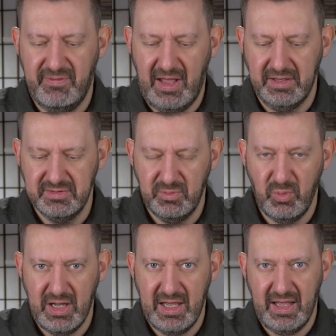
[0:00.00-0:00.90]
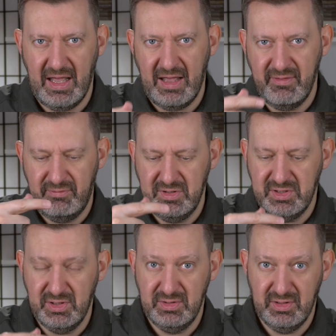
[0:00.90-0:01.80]
effect where every
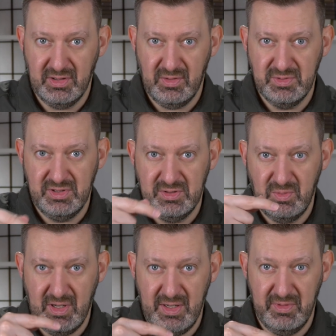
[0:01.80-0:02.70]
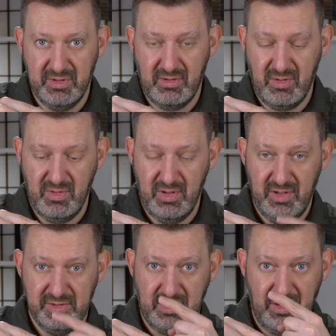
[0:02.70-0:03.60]
turn that goes this way with crow herl
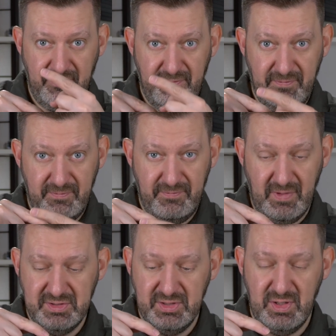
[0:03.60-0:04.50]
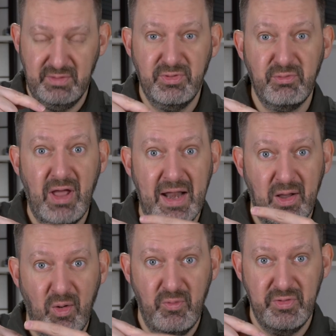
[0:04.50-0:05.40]
has got a turn of thread
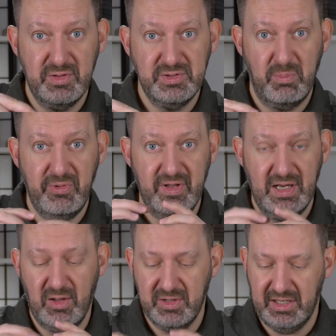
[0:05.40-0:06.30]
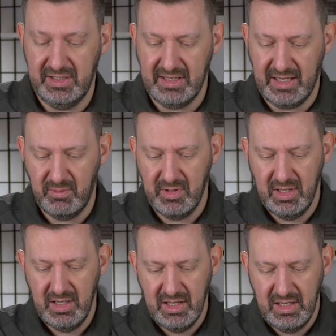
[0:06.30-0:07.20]
over the top of it, locking it down.
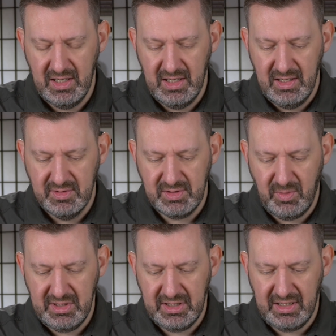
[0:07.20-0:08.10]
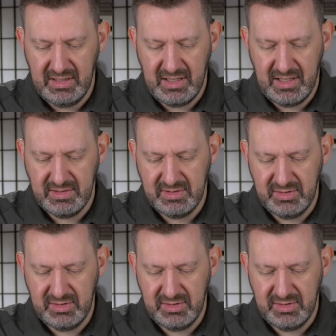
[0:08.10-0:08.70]
So when you get nice